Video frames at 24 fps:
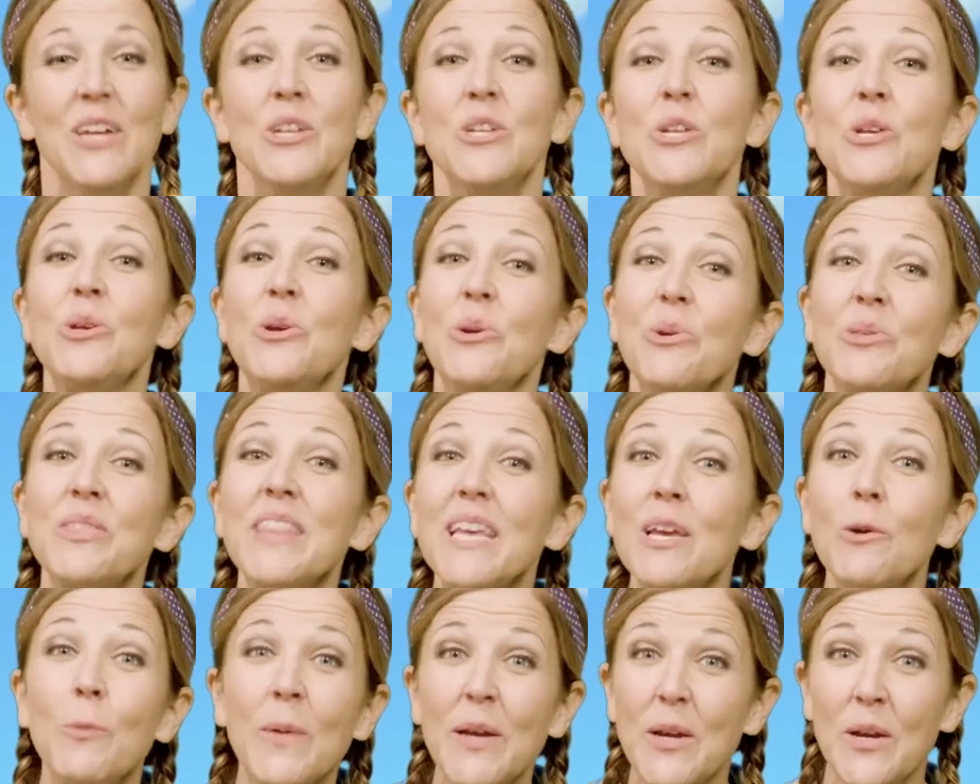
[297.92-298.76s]
Do you
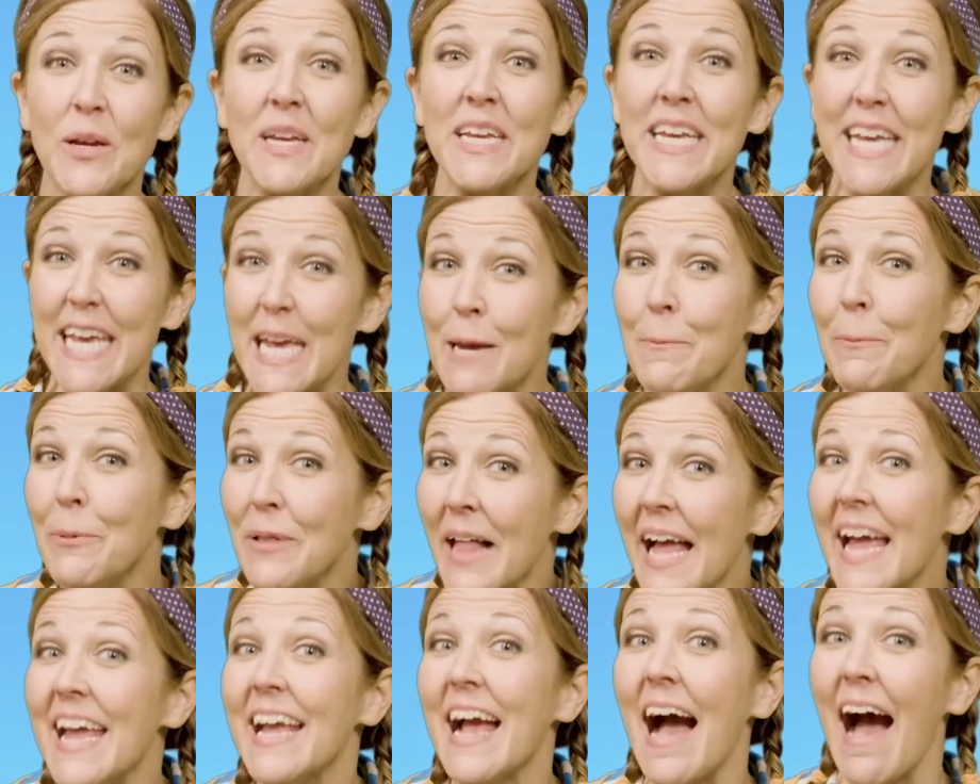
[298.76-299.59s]
think we could keep
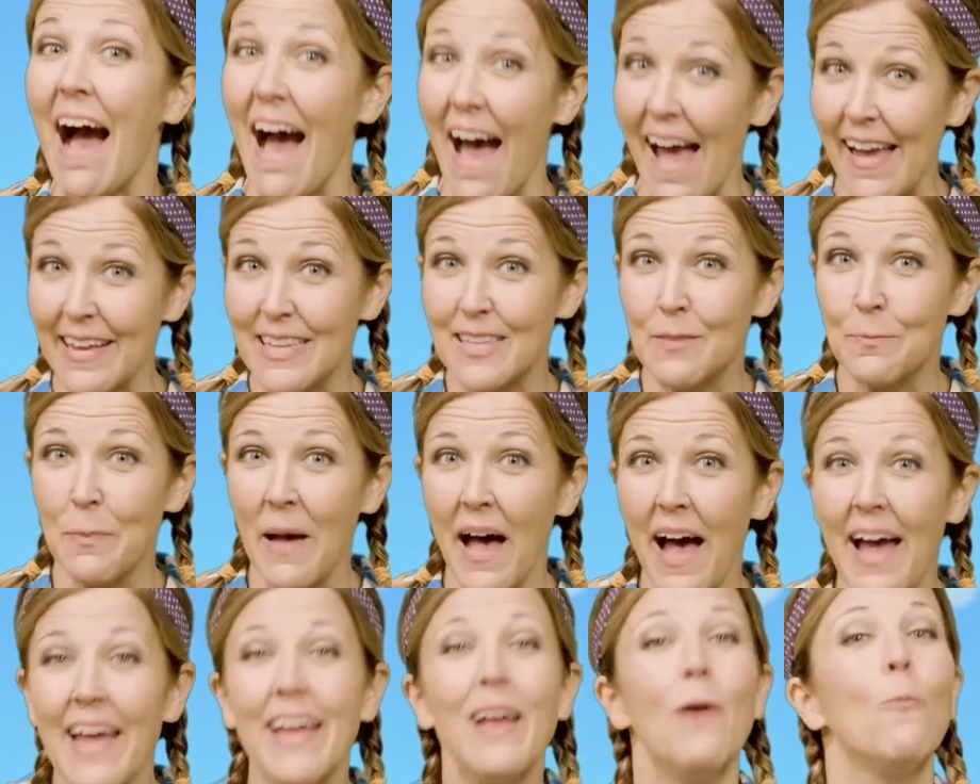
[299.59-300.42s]
playing I
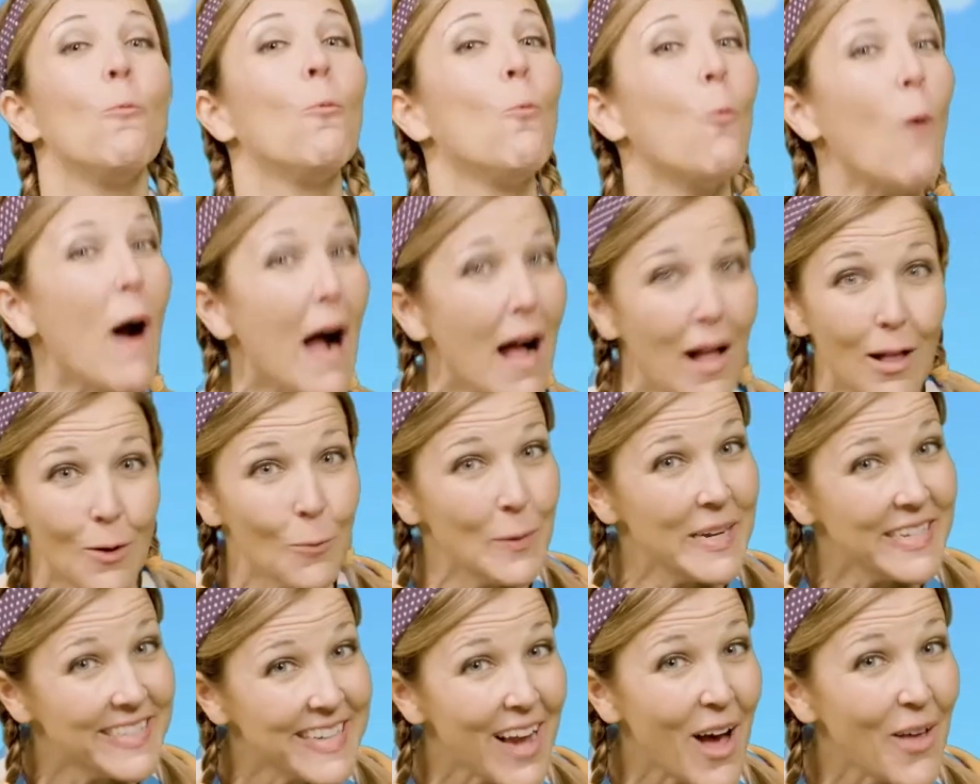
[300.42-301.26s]
Spy while
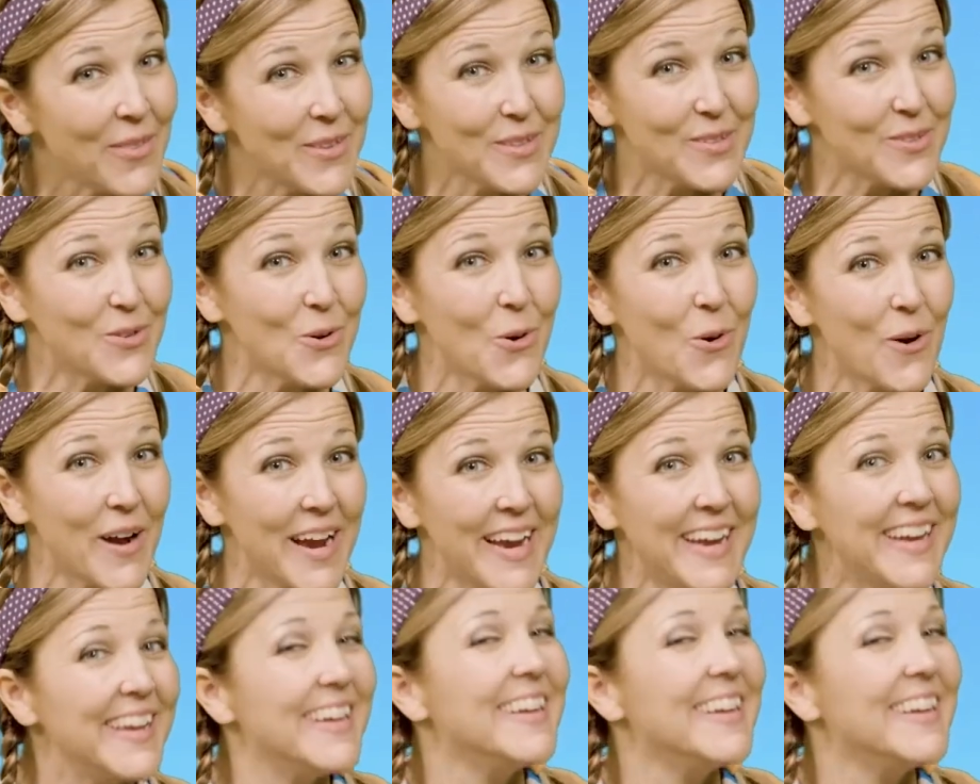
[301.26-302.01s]
we tell the story?